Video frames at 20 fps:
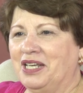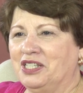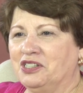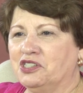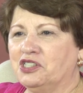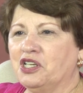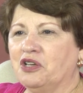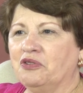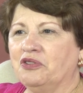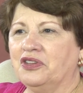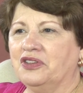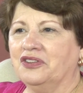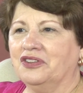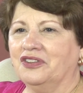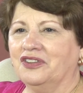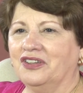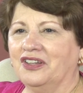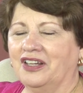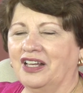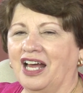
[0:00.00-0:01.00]
so
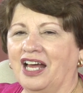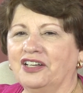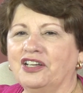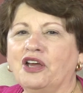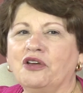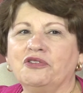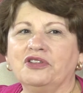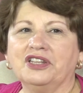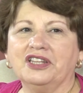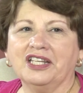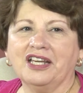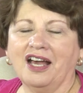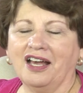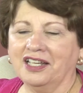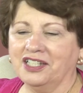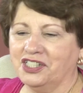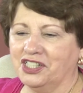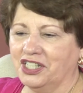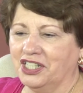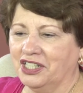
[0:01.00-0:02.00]
I know that the
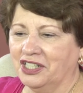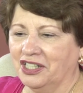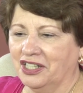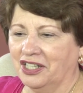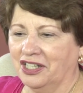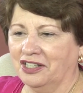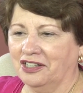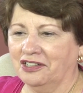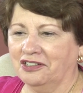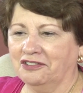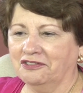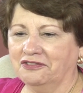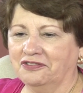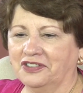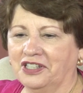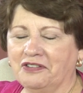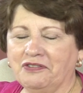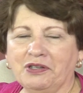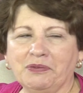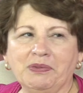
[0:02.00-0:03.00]
idea of
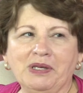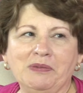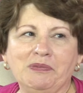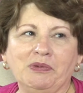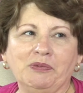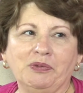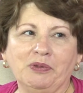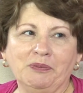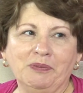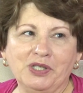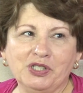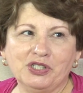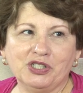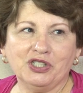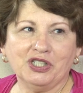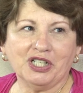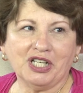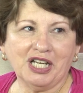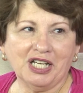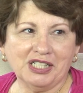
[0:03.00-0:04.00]
giving people
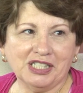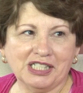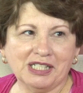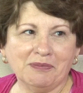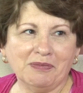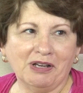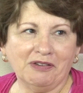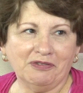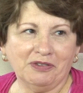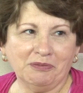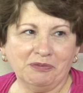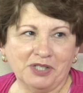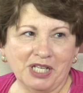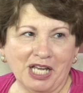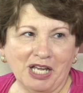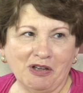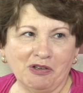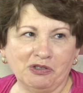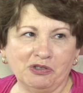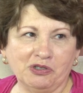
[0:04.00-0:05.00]
permission to cut some of them
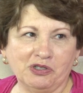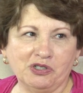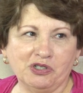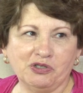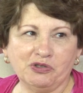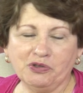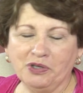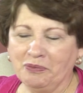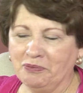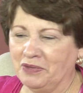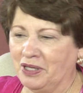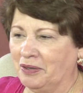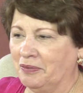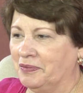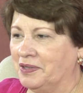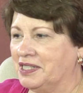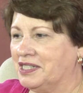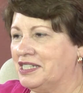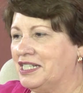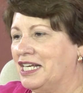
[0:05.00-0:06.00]
down or to trim
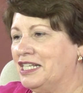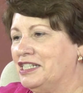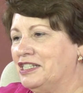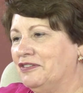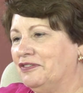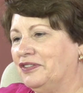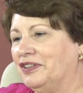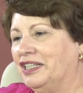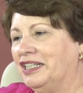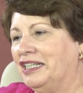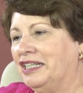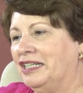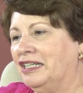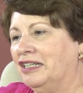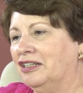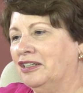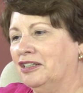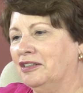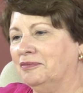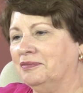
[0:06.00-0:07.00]
them excessively
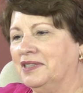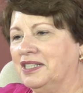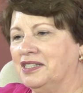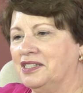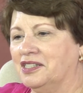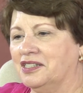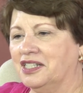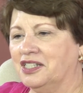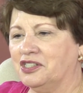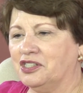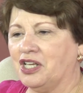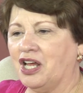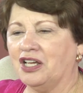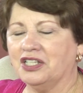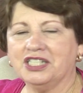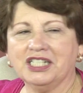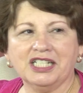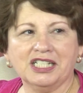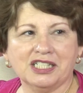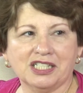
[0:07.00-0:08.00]
is
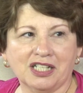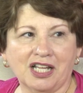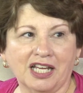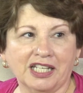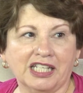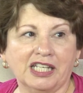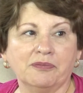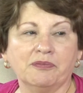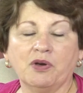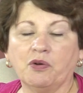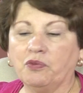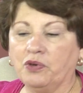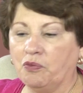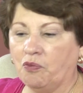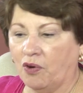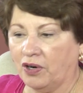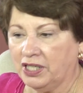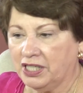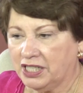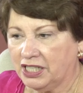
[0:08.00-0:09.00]
not to his liking, but we
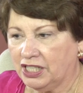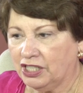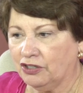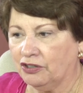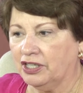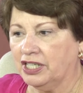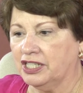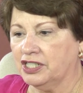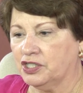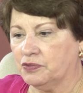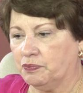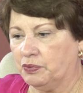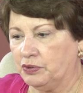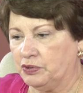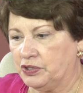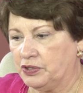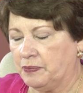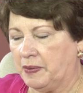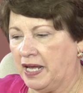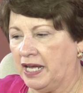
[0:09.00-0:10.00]
wanted to hear his
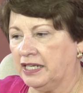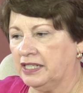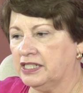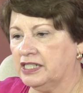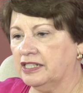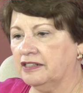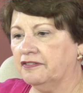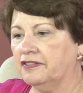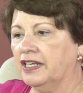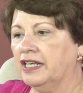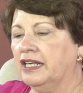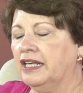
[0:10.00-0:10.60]
perspective.